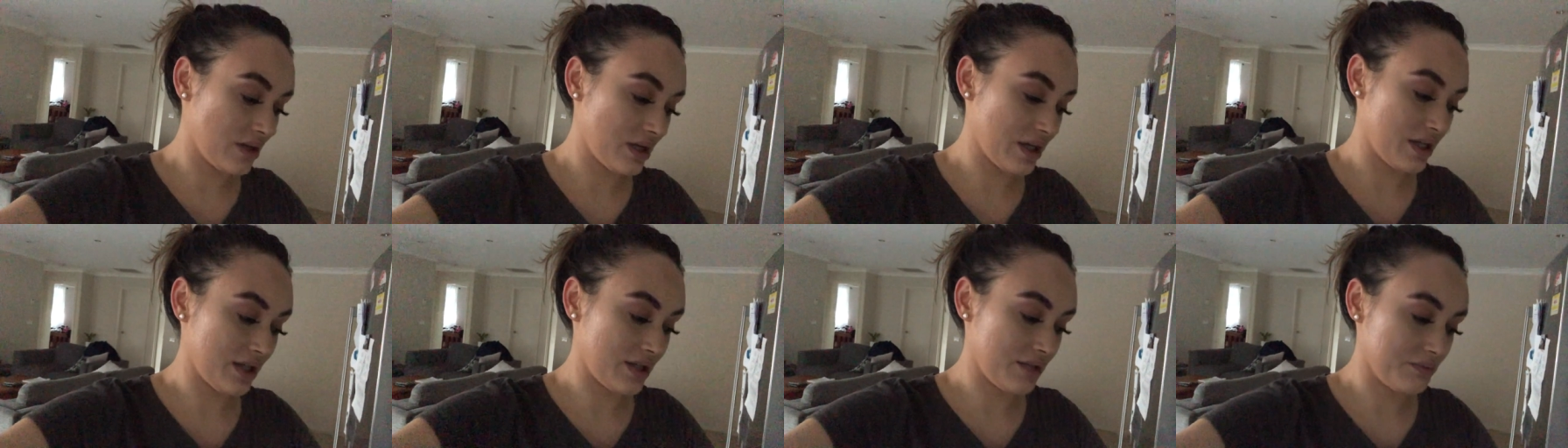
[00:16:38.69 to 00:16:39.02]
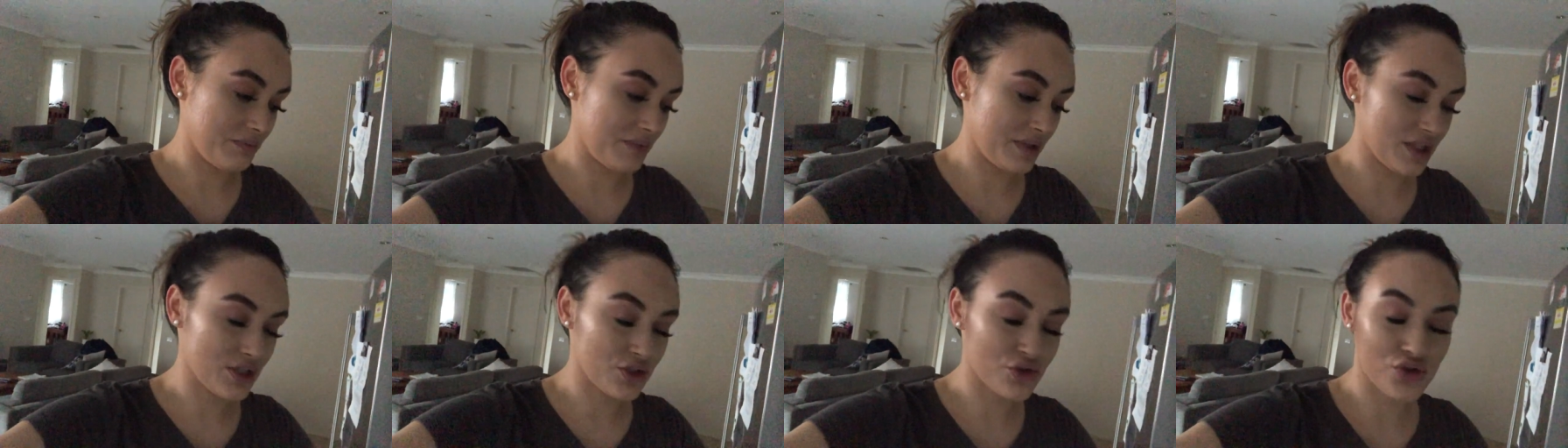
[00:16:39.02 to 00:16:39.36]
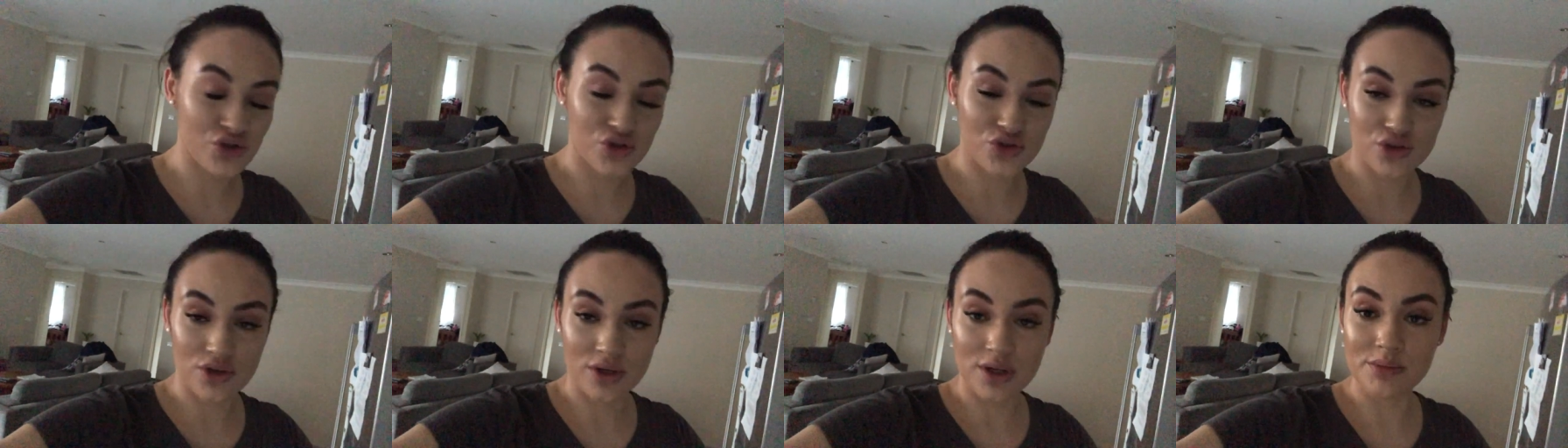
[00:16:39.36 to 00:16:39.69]
I'm
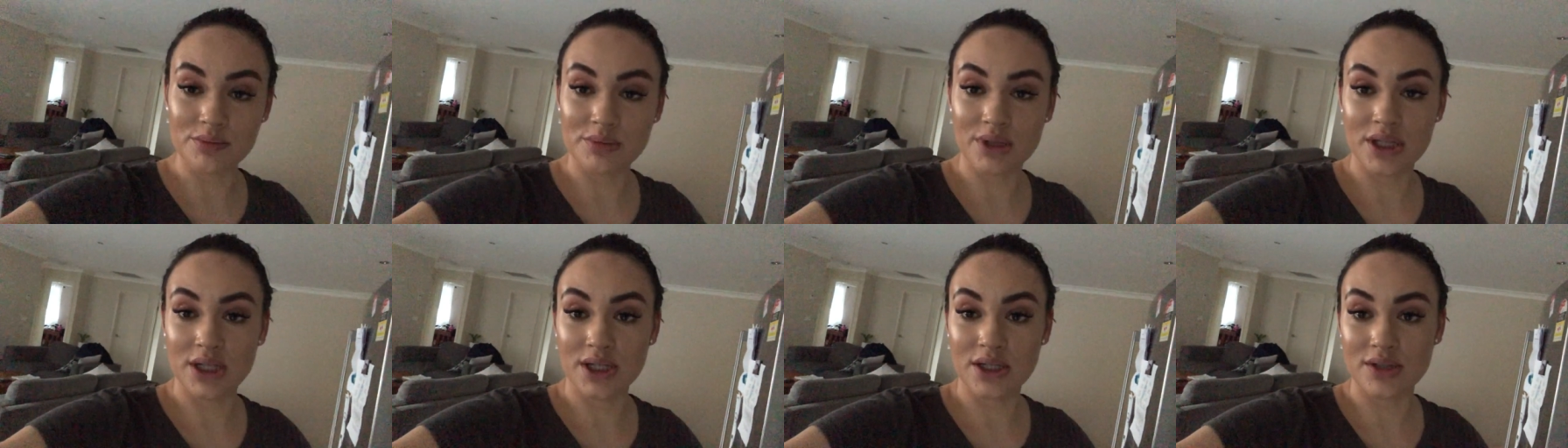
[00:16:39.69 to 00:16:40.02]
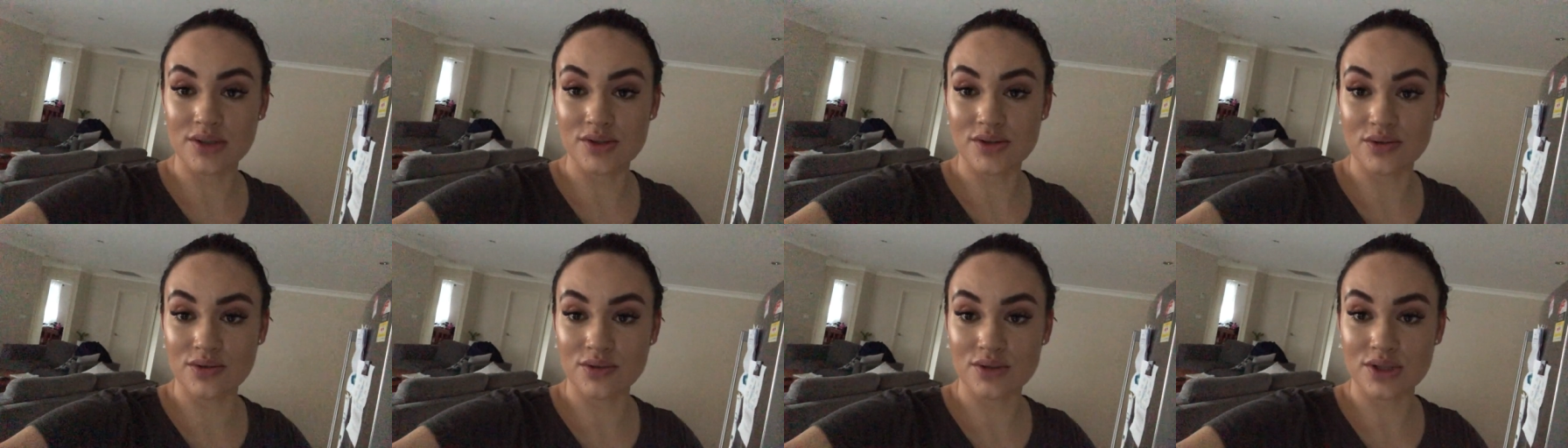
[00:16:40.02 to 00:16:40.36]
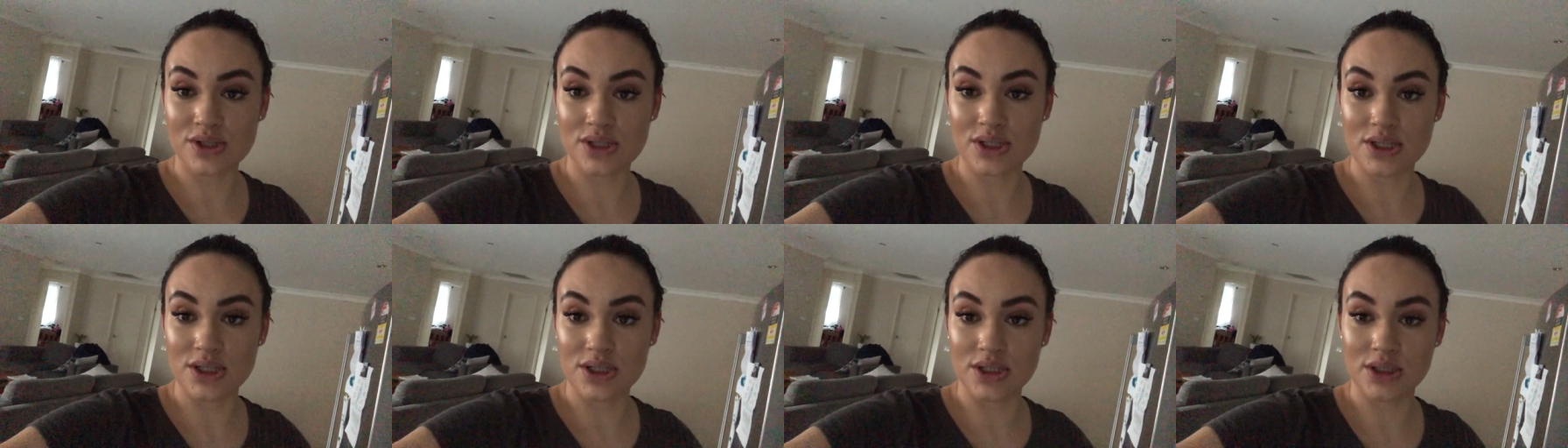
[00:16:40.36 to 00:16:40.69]
extremely
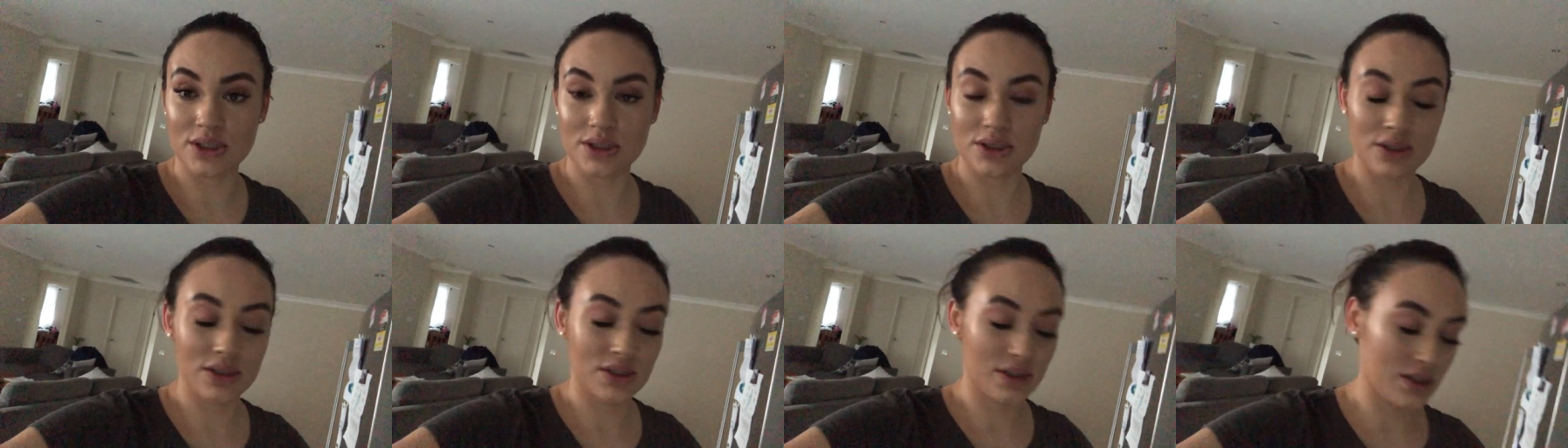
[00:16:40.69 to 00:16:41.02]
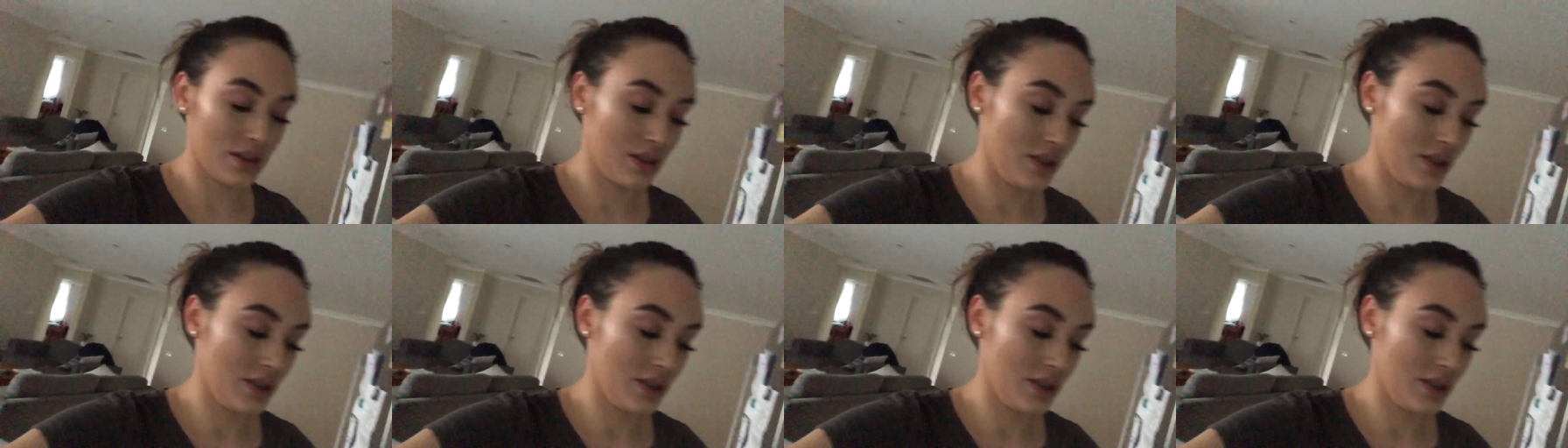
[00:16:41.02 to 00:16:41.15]
exhausted.